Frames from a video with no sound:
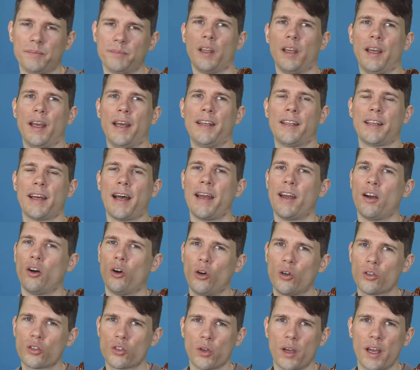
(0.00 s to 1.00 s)
and I
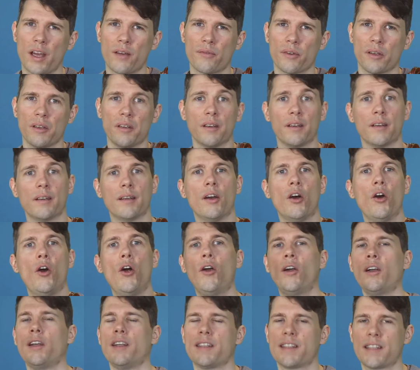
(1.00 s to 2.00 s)
also have an
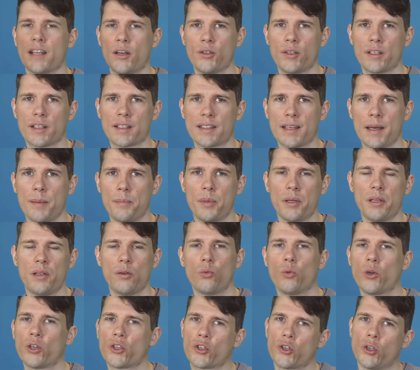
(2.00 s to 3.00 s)
early sound example
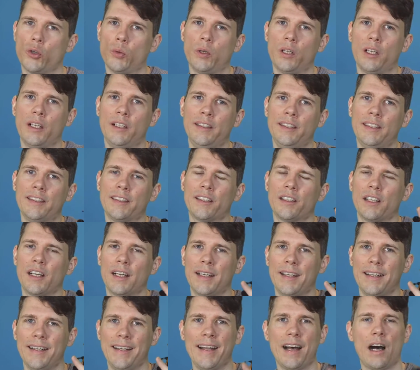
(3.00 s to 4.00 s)
which you will hear
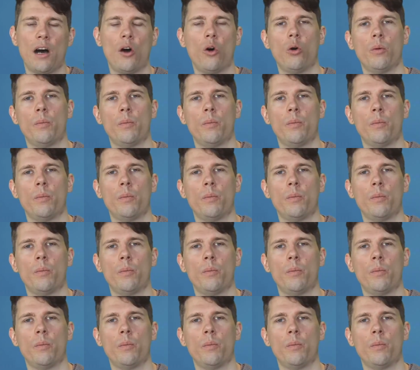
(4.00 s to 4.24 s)
now.